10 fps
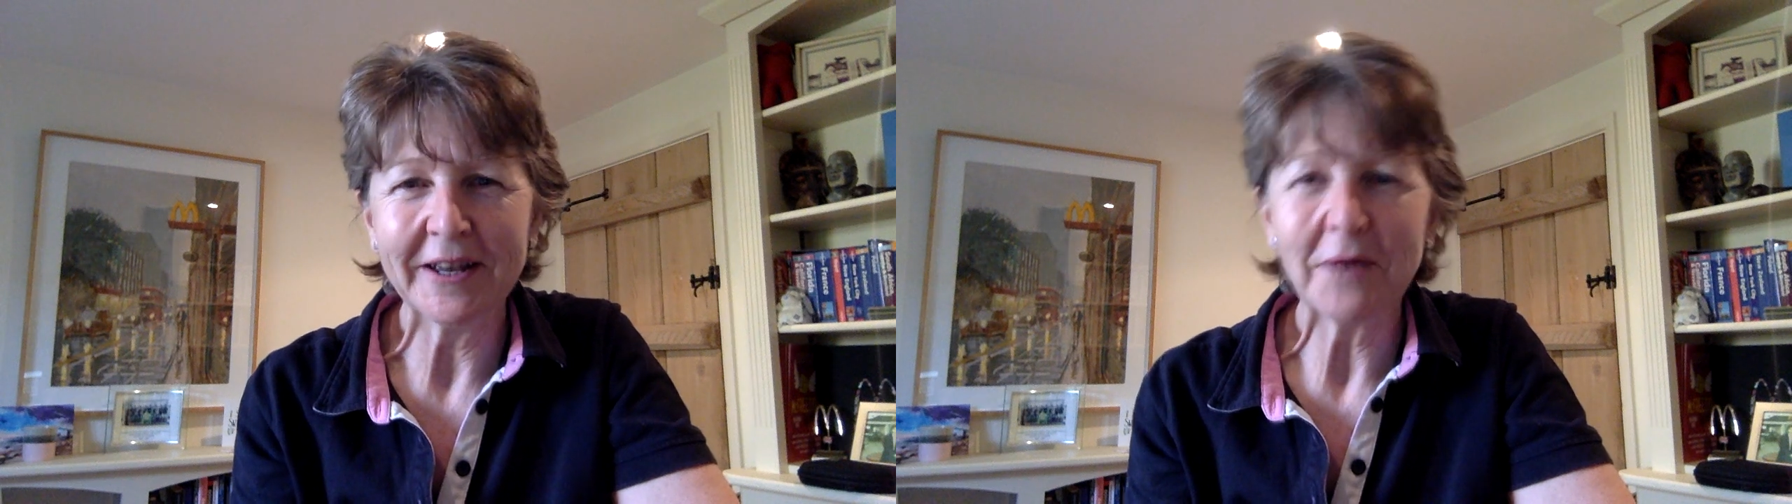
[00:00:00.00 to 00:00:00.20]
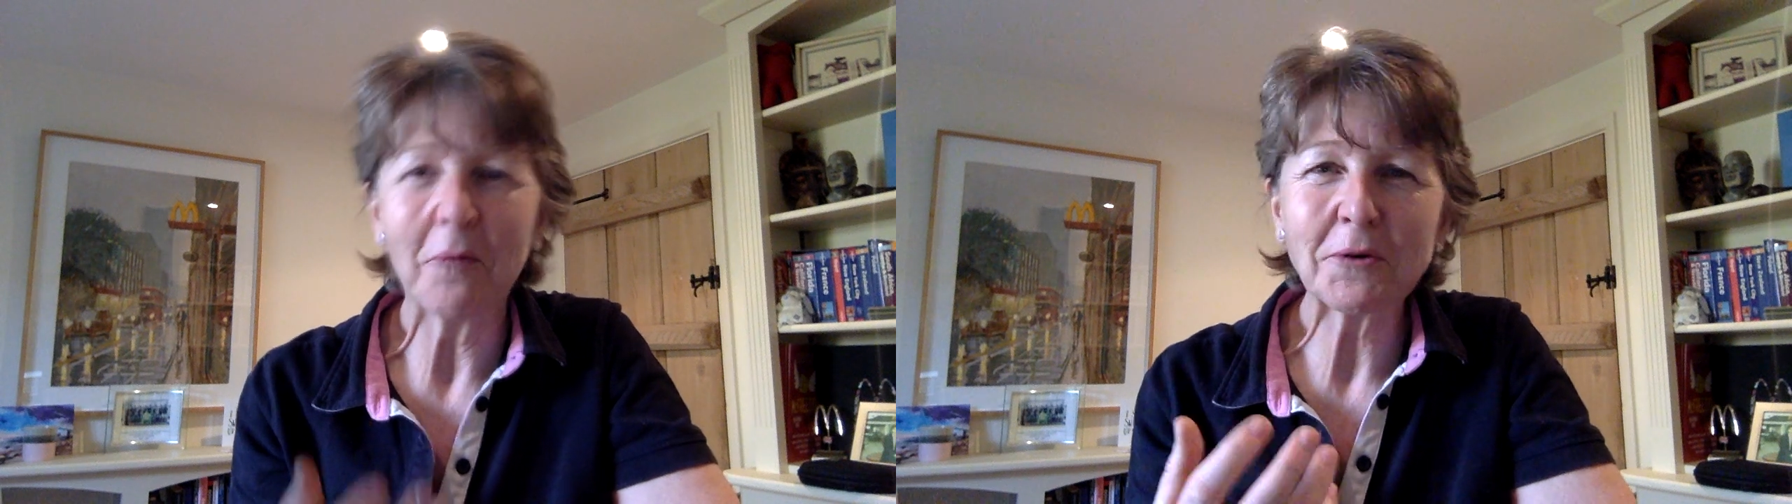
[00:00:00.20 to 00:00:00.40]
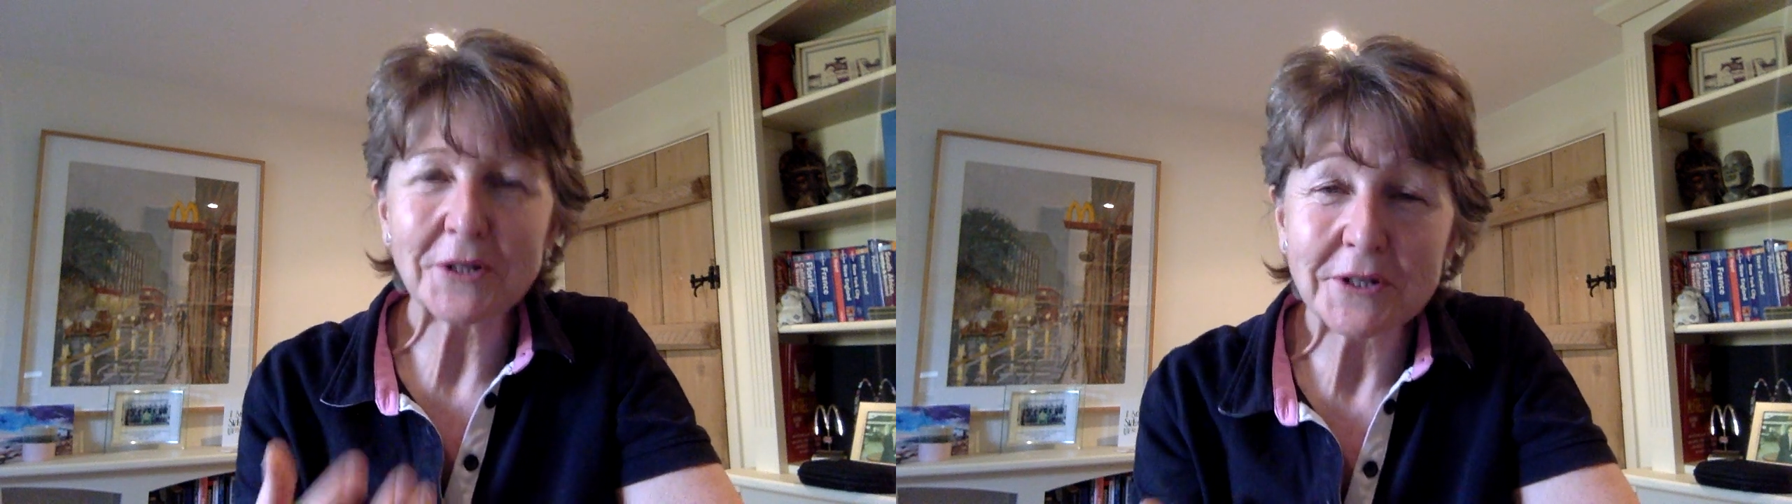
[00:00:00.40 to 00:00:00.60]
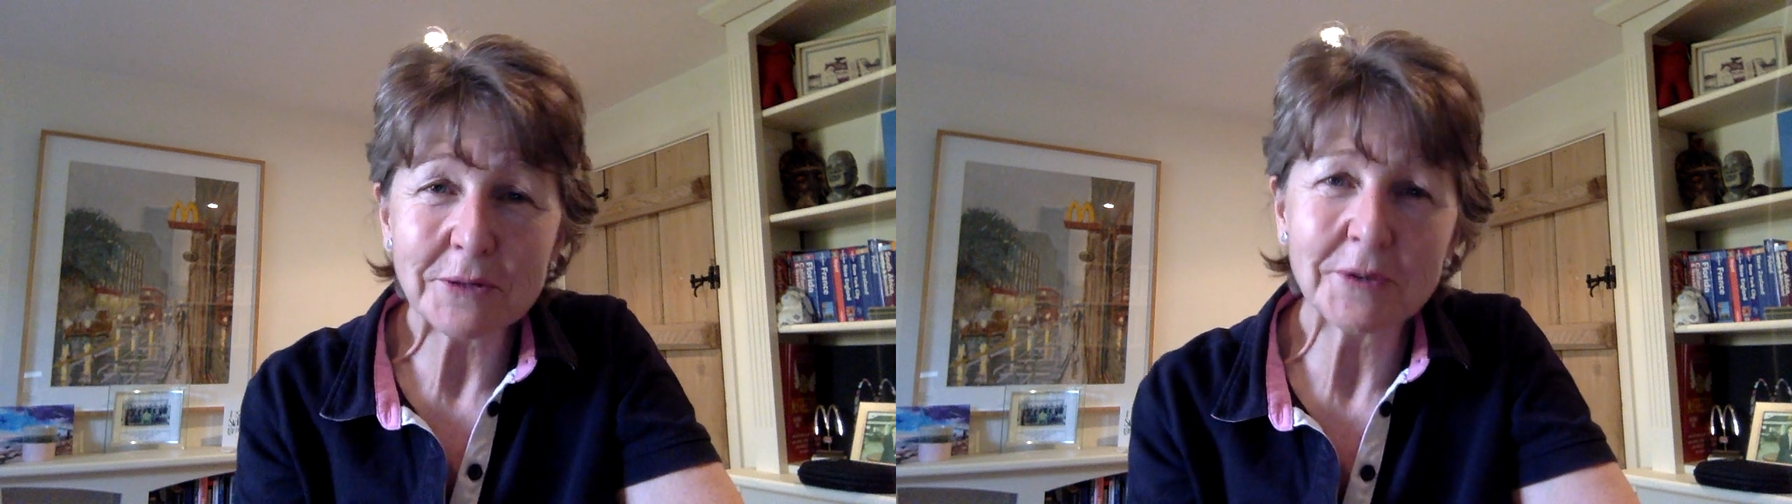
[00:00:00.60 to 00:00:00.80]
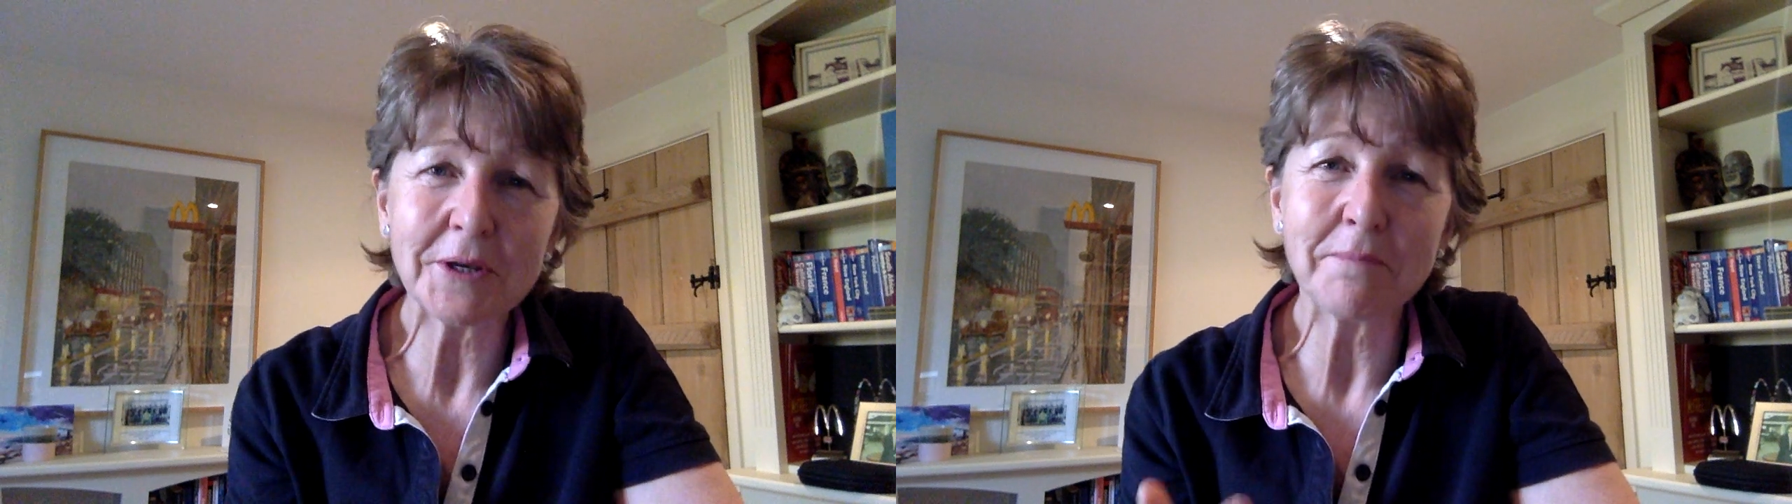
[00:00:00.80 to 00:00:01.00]
What to do
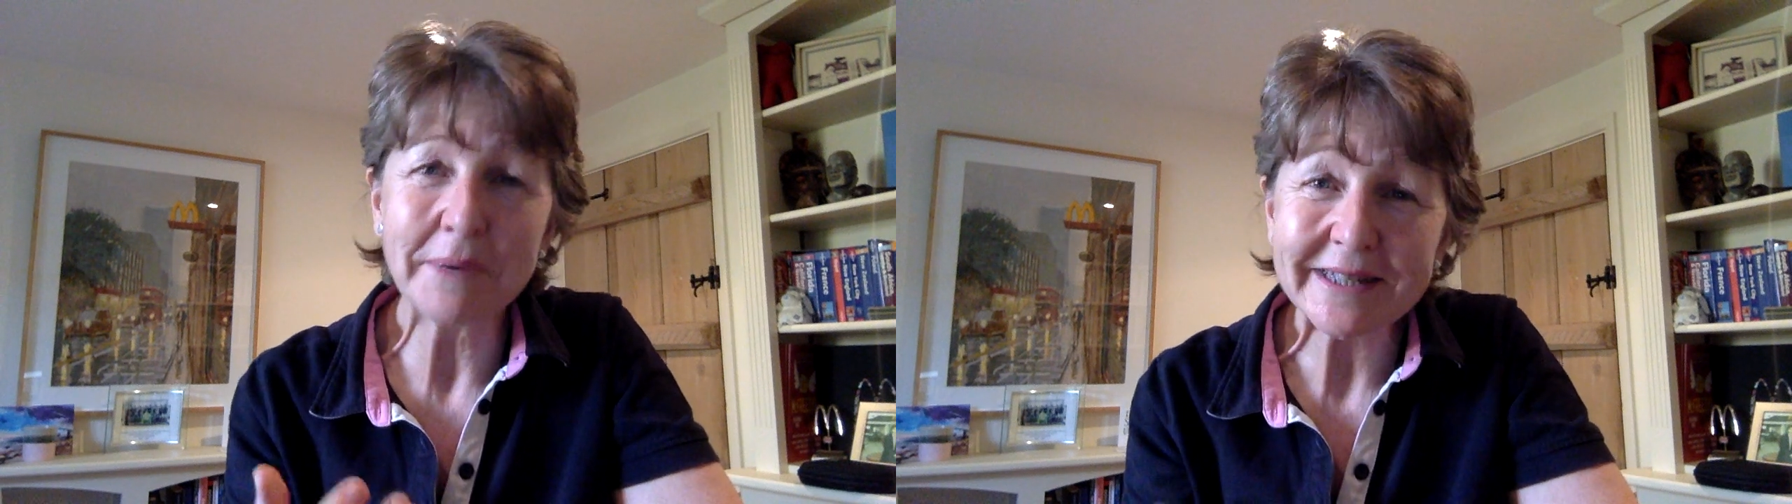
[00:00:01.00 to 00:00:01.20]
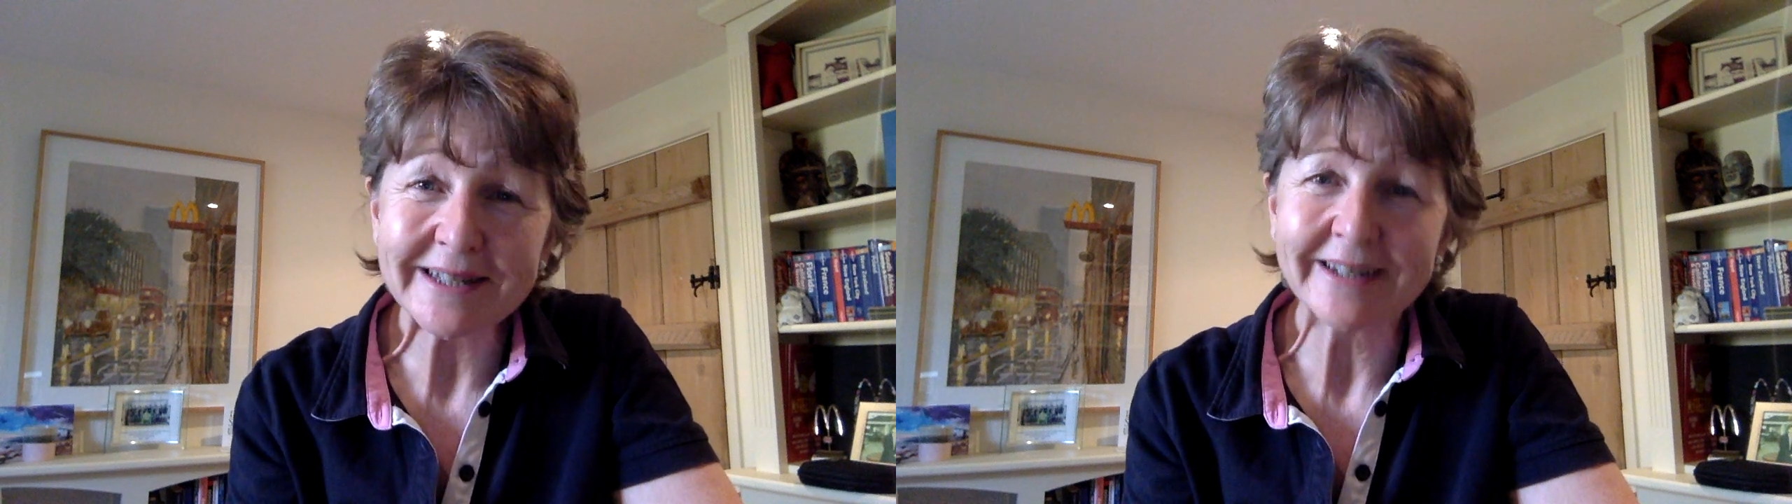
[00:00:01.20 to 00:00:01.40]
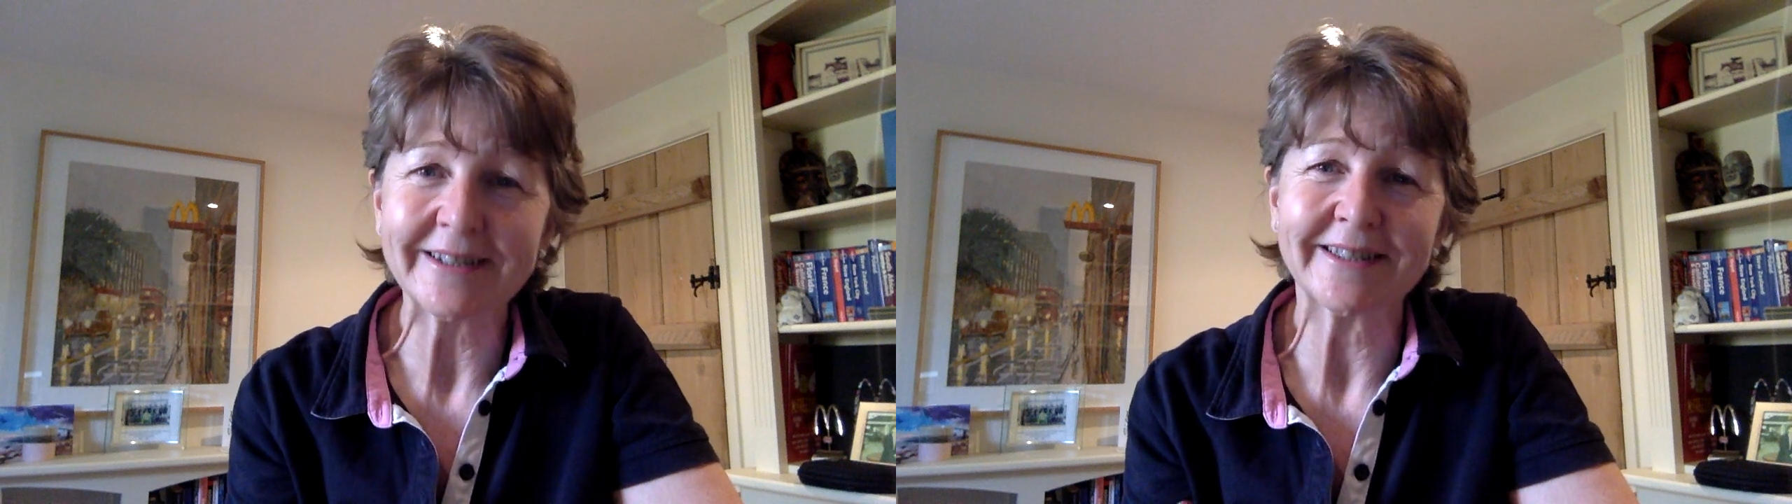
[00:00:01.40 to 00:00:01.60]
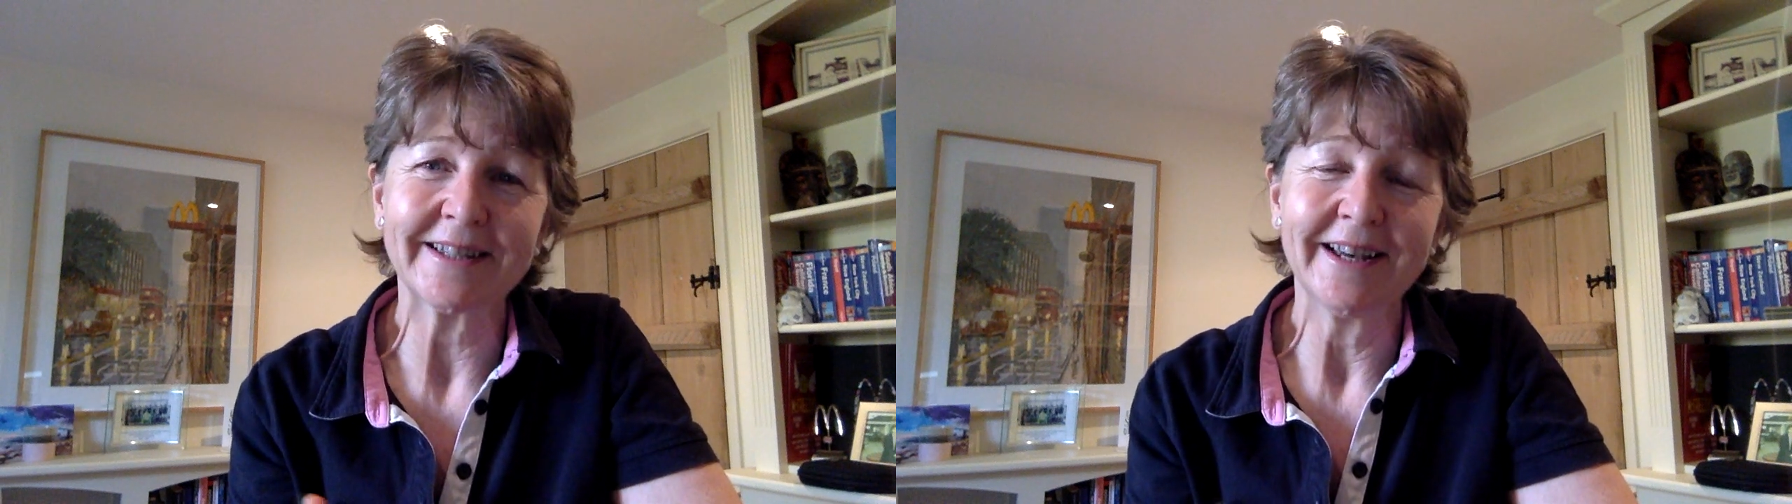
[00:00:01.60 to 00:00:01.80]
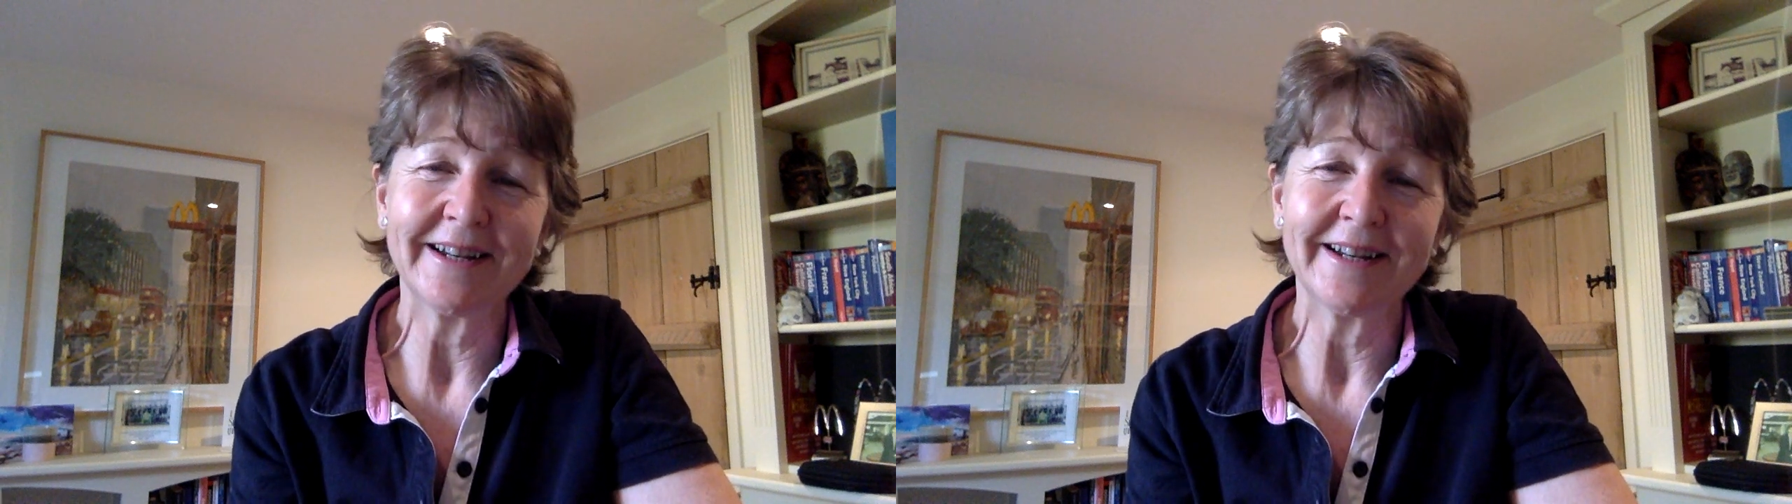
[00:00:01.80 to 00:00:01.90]
with your business